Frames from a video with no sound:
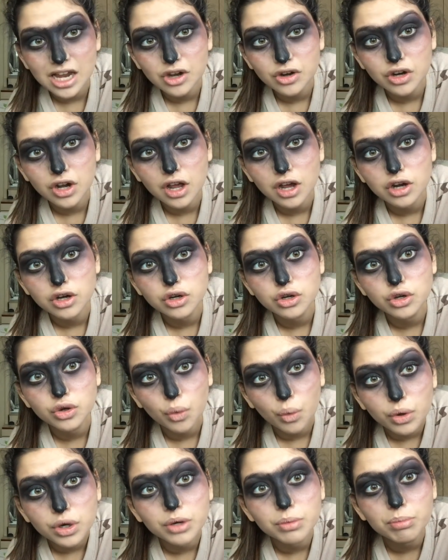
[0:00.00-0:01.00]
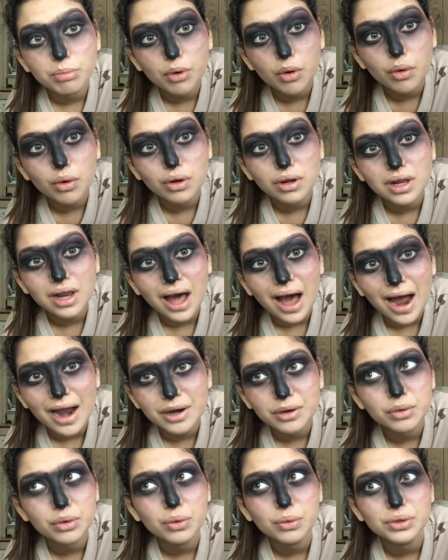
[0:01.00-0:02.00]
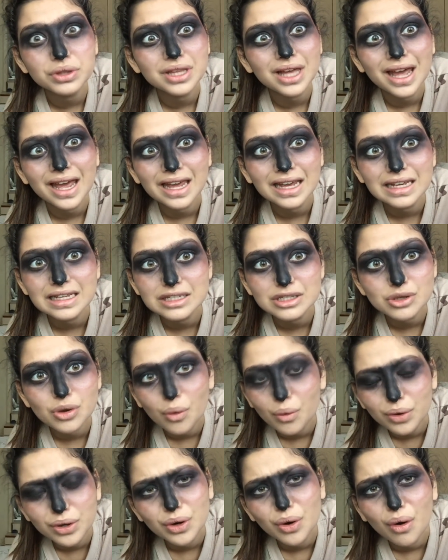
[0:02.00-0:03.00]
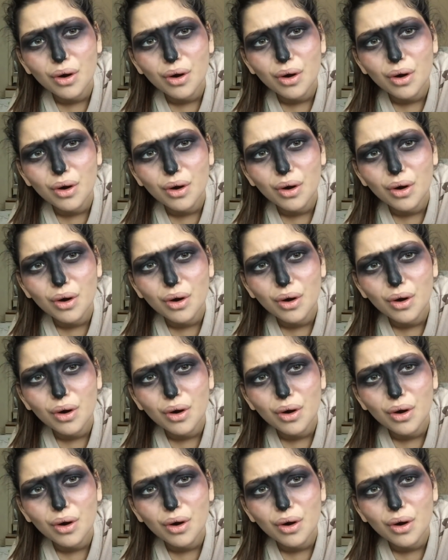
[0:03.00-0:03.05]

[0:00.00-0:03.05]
I look like a totem pole. I don't know what the heck is going